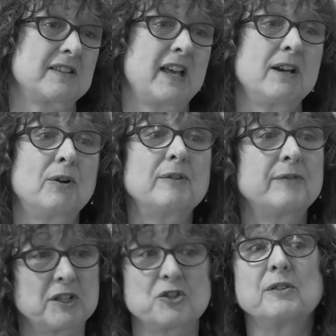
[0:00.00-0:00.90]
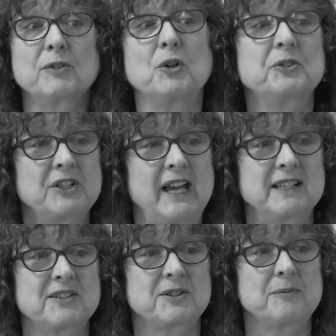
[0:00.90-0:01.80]
They are a function of
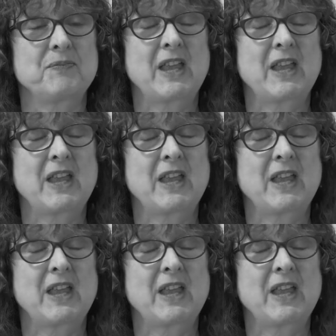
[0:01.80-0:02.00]
context.